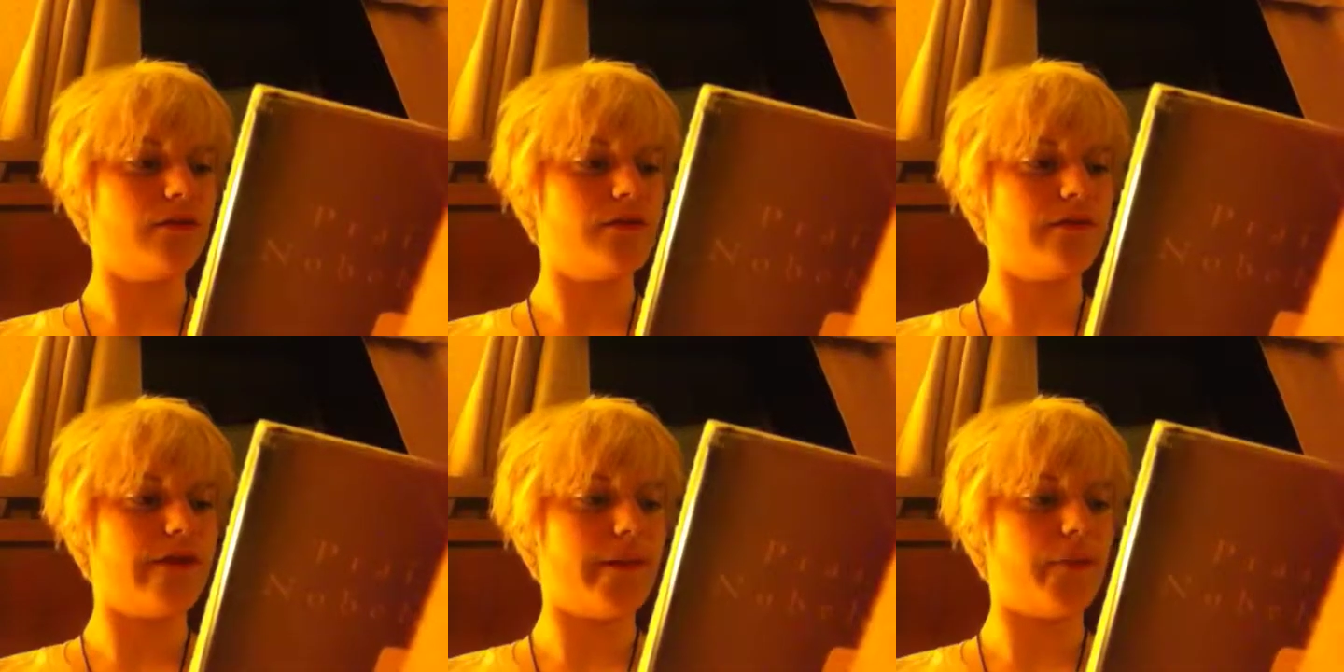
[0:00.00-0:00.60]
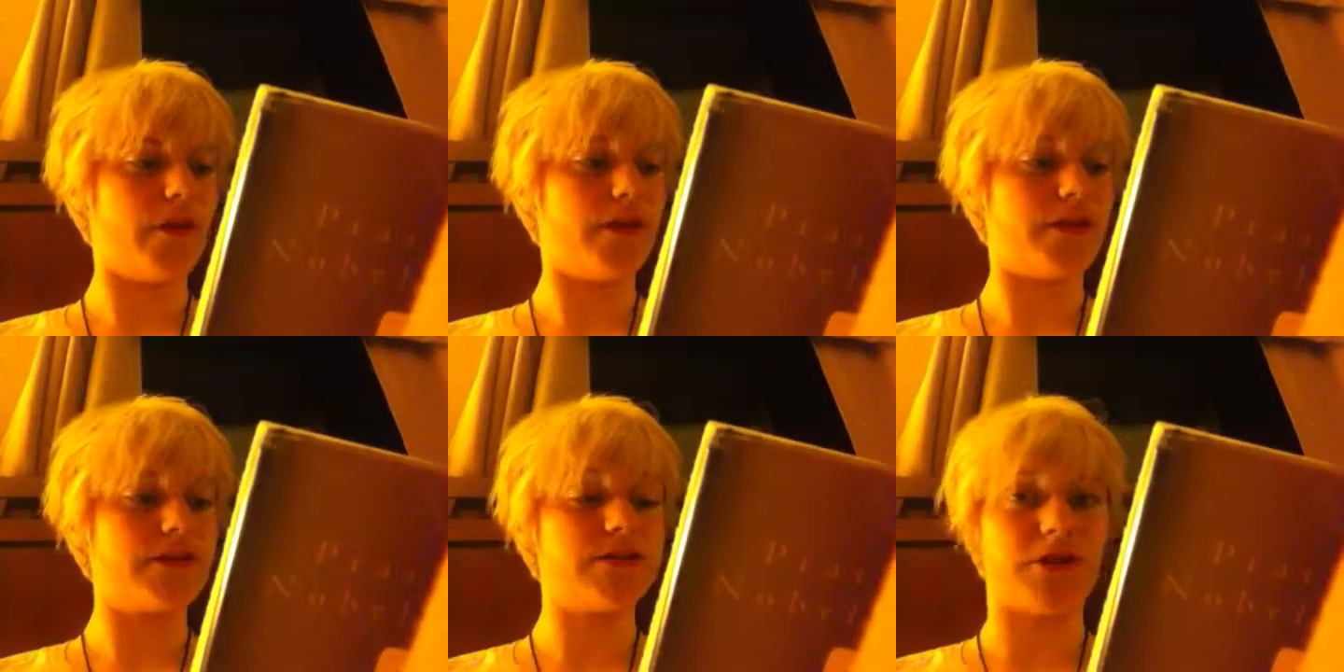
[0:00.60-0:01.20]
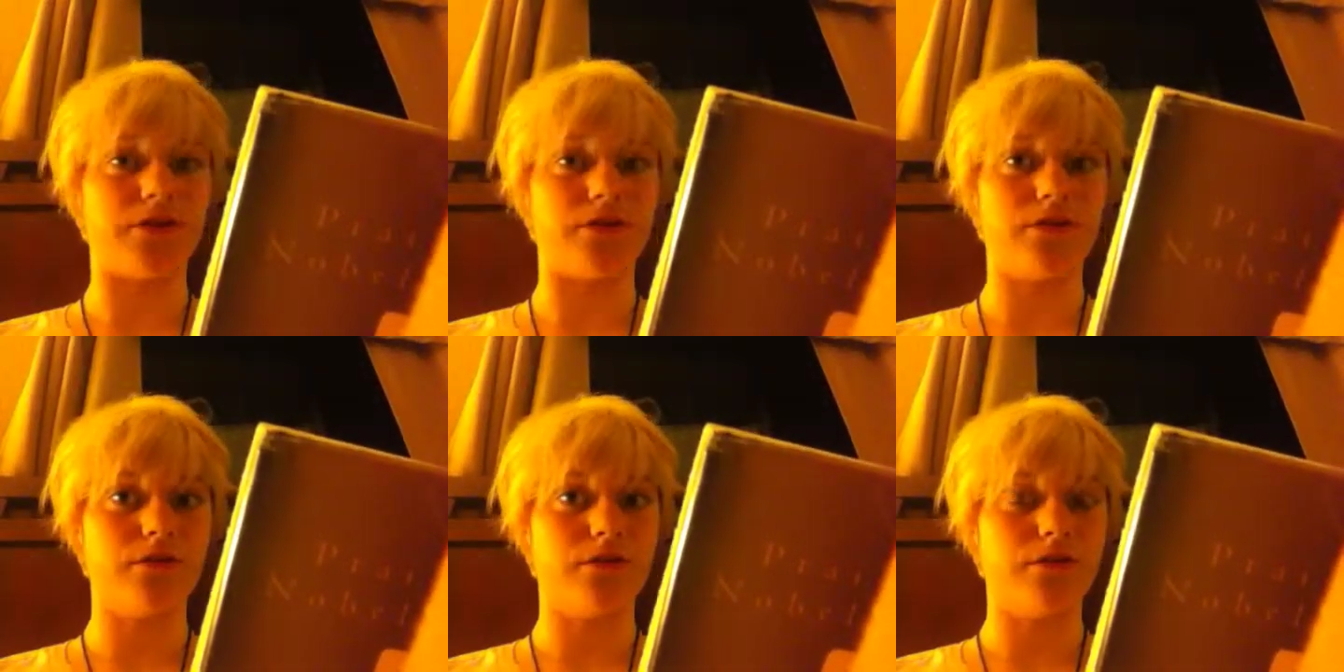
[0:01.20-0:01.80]
The fat boy looked startled.
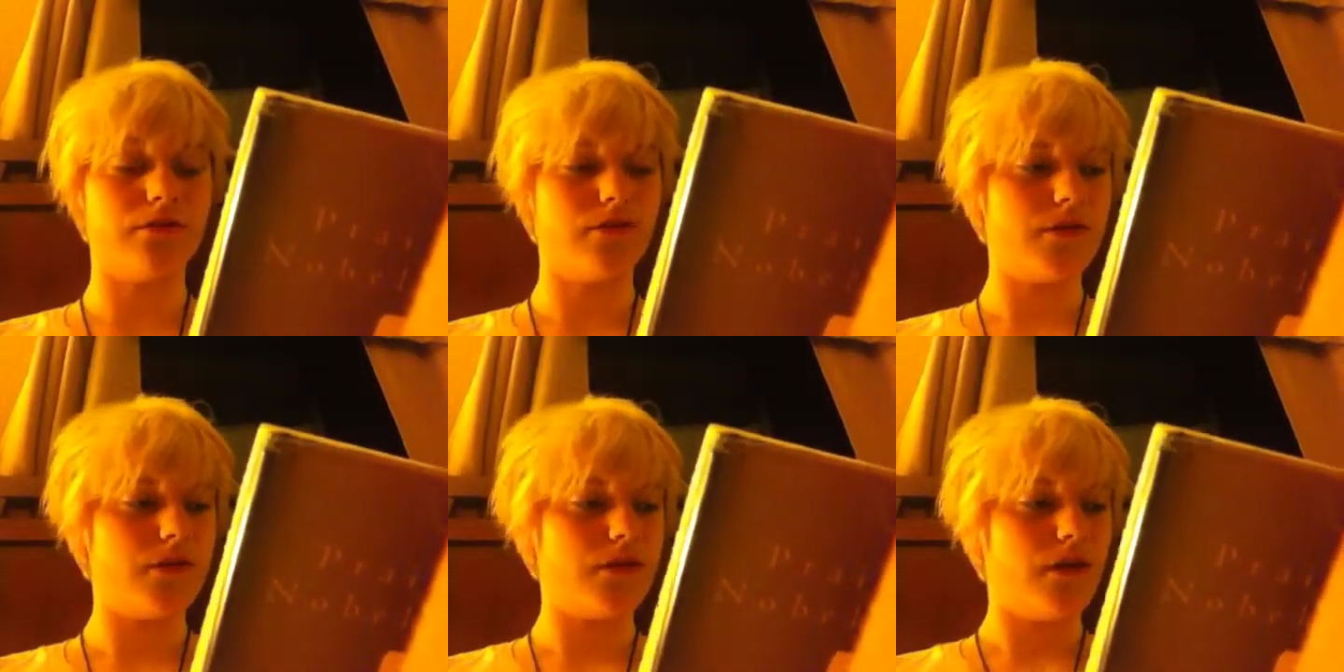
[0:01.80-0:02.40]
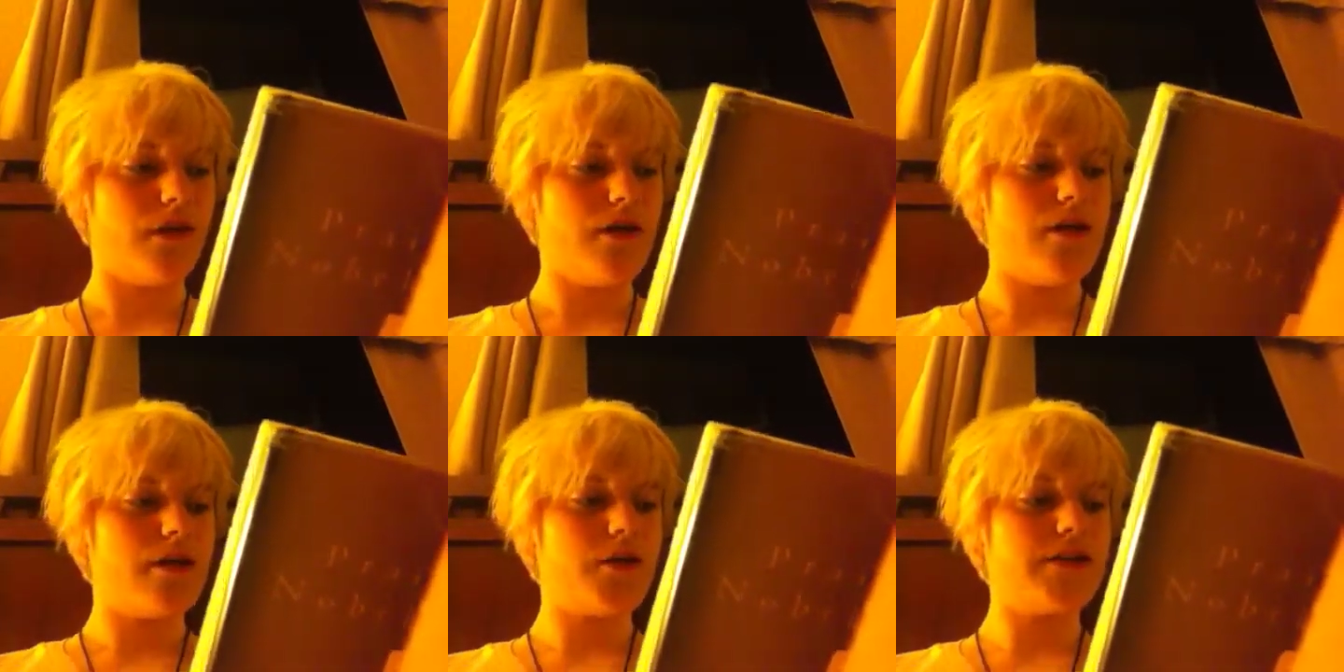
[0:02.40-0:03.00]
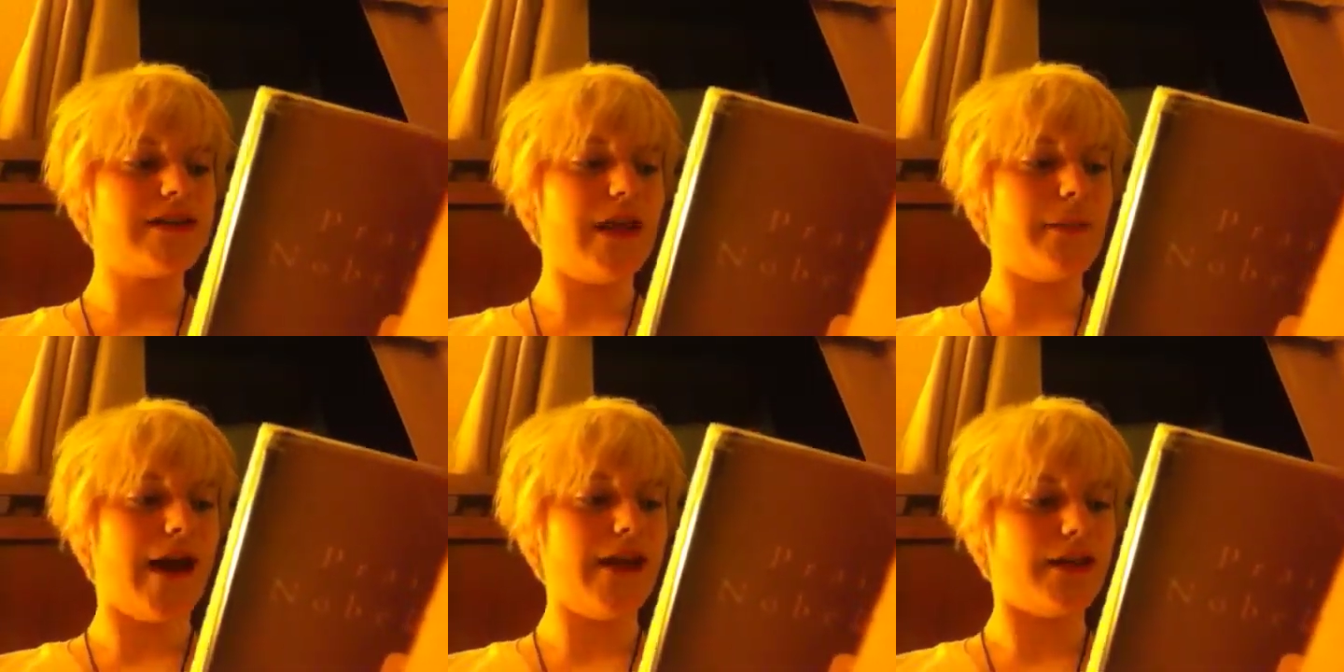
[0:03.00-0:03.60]
"There was
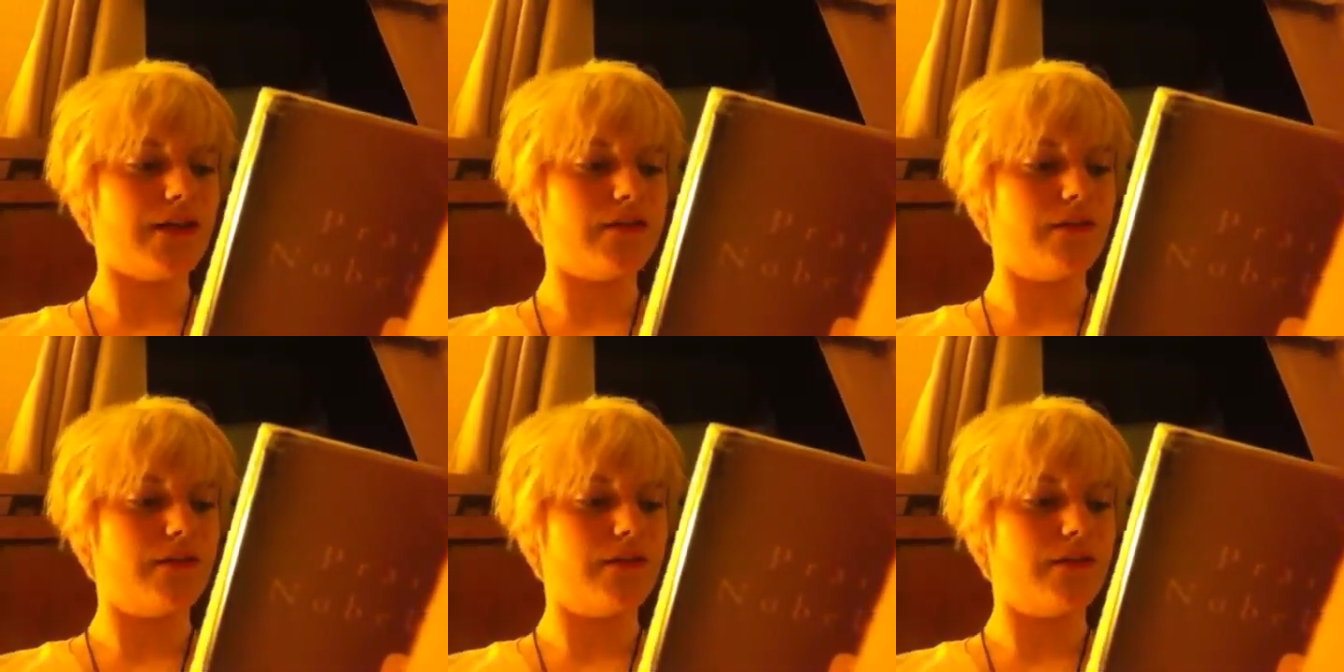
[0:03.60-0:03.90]
that pilot,